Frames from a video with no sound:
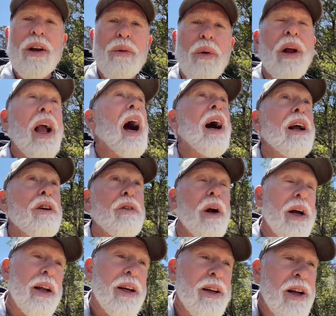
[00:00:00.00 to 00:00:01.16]

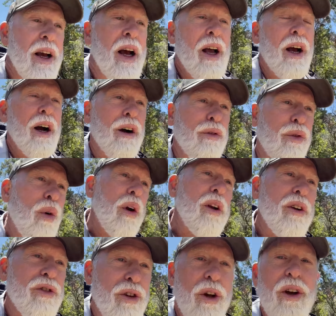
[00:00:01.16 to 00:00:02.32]
rehydrated for you.
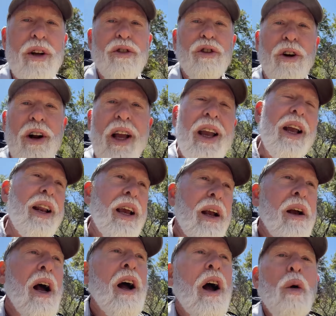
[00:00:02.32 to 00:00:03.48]
So you can start eating
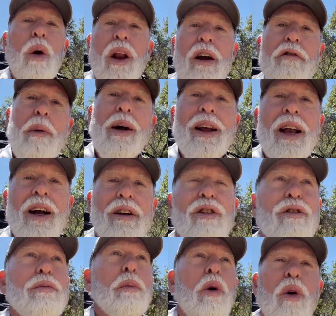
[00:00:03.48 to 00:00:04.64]
while everybody else is
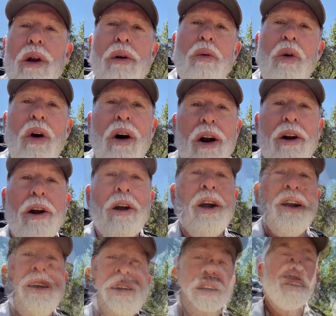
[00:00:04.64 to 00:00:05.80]
boiling water.
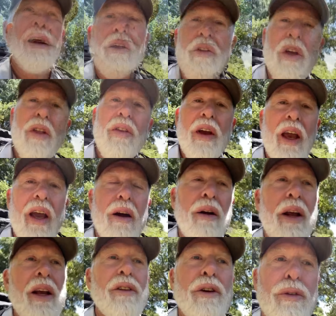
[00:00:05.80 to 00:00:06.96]
And then they can't
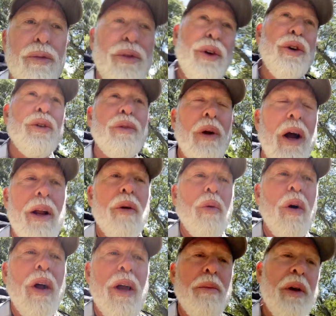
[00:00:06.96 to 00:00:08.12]
eat their food right
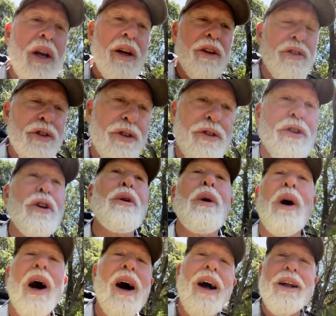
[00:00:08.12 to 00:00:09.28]
away because it's too
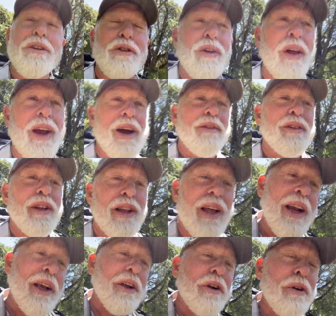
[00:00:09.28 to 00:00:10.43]
hot, so they have to let
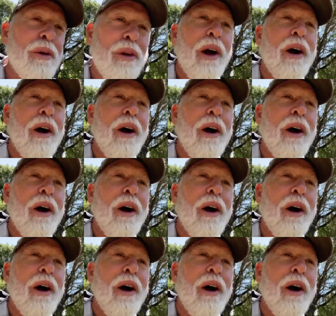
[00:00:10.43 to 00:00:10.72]
it cool